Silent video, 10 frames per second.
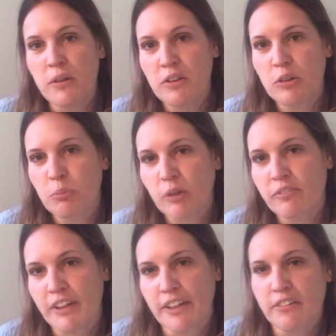to do more
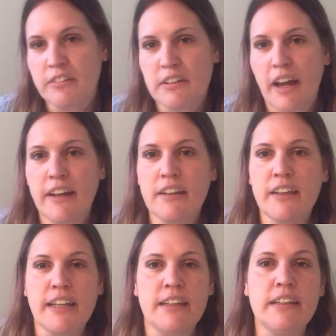videos kind of
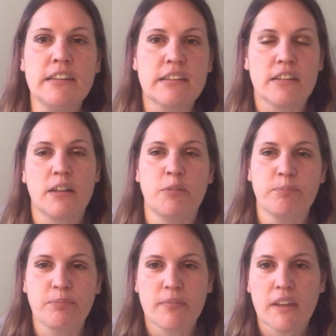like this. Um,
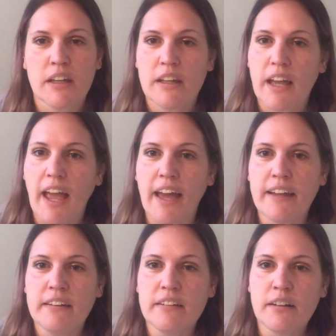
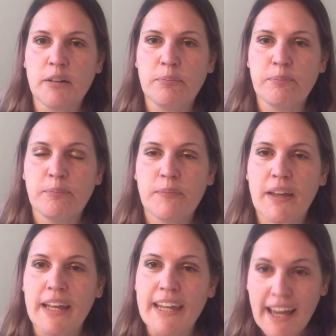and um,
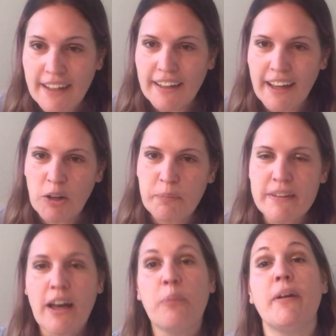yeah, I hope
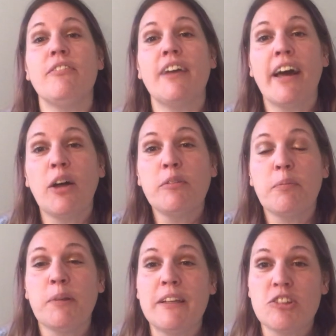this helped. If it helped,
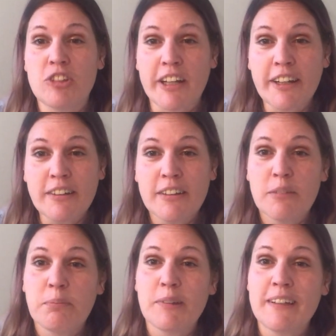please share,
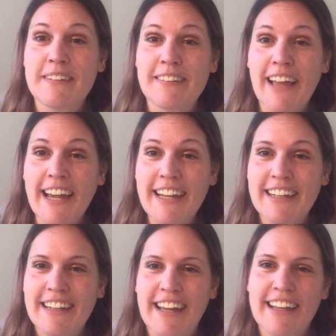please like,
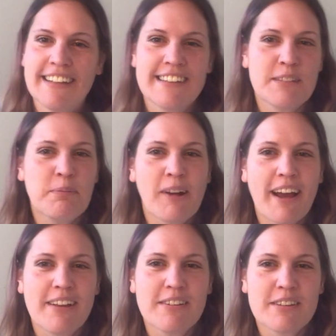and
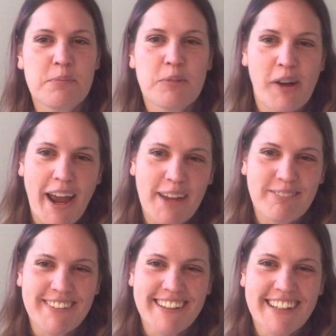subscribe. subscribe.
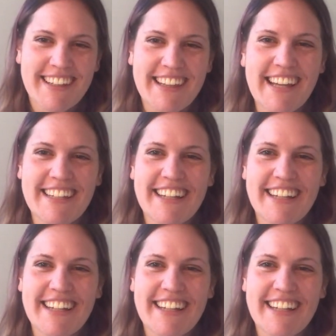Thank